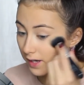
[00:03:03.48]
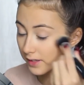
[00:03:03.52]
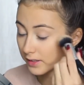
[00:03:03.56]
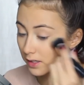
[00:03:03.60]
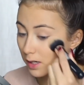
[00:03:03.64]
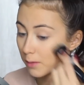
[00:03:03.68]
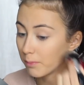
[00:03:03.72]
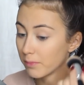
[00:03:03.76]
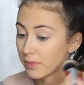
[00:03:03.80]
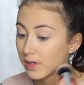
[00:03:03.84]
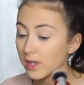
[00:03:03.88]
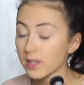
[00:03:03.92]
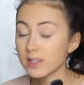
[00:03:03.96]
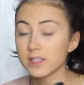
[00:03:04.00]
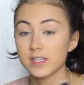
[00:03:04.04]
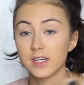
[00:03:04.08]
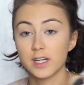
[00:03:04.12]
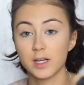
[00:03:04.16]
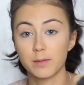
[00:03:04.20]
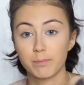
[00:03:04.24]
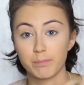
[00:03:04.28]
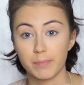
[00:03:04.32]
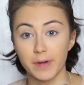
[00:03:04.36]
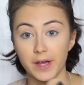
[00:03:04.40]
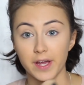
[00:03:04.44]
And I'm not
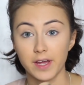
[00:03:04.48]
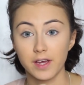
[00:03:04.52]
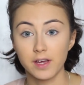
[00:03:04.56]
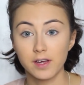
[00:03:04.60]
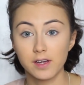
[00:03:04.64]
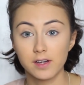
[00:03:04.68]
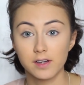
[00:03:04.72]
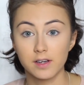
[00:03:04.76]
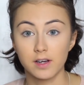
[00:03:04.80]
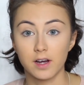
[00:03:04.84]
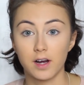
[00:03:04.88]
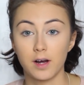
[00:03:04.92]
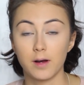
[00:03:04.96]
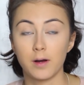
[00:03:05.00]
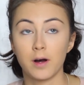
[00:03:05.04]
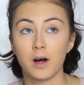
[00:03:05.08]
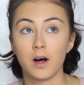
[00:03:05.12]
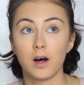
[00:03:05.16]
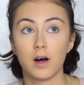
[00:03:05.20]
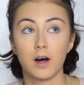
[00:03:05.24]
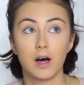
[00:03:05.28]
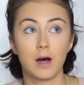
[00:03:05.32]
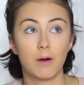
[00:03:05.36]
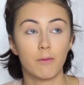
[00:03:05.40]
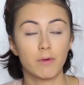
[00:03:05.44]
gonna bake.
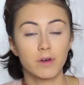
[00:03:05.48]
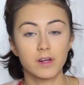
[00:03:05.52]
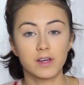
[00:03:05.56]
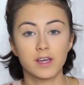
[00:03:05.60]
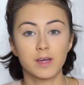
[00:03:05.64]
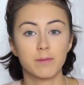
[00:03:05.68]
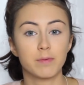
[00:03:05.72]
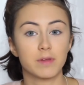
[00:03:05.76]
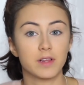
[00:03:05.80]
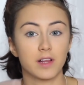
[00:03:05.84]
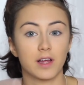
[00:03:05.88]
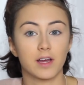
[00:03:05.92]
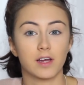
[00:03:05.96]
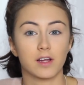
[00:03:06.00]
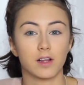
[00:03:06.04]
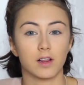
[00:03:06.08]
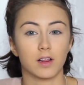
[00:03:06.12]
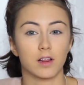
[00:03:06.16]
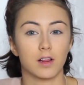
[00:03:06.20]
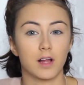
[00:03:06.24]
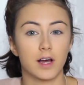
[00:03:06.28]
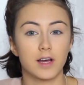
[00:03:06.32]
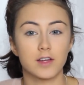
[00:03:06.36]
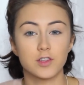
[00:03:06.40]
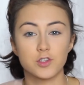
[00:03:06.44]
I wanna keep it like
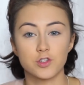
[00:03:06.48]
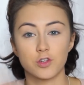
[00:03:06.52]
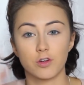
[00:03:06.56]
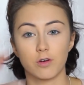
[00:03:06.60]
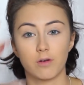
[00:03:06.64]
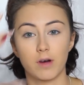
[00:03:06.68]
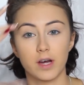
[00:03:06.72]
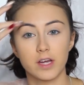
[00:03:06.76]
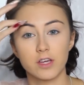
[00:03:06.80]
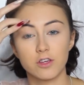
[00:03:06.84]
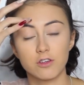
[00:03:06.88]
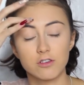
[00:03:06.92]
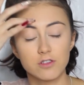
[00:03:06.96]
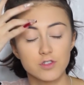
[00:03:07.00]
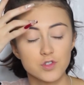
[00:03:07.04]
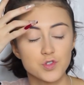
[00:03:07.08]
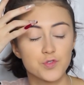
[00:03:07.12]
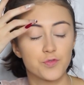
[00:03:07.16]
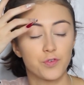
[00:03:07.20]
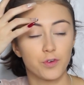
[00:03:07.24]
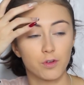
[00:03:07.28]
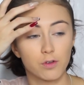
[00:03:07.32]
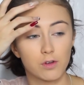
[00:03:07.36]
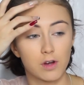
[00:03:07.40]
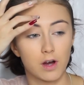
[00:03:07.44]
light, you know. I
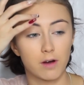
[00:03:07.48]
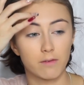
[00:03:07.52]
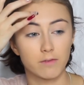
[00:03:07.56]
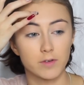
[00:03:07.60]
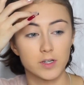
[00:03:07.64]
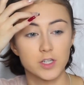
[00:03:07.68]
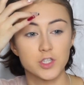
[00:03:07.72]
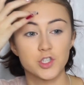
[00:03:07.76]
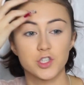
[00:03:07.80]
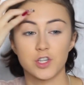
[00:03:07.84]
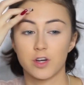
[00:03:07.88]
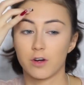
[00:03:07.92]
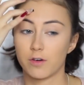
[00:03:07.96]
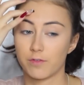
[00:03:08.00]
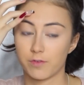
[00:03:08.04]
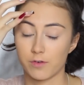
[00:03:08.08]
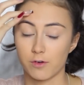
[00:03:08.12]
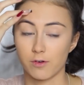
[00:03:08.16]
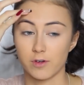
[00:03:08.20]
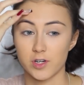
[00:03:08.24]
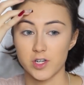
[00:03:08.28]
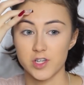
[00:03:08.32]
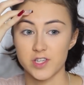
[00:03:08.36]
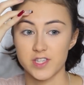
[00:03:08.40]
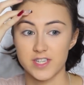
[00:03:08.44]
use full coverage,
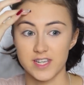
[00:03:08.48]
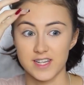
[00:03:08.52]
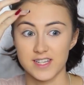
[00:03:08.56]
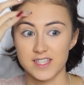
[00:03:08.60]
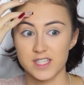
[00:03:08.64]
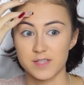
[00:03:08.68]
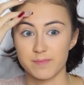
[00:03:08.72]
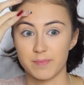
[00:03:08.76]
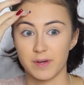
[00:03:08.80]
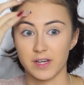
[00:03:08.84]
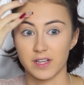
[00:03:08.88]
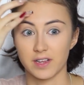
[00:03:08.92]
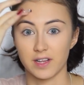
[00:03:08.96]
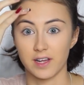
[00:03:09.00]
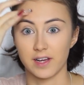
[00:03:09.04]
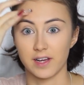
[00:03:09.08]
of course, yes, but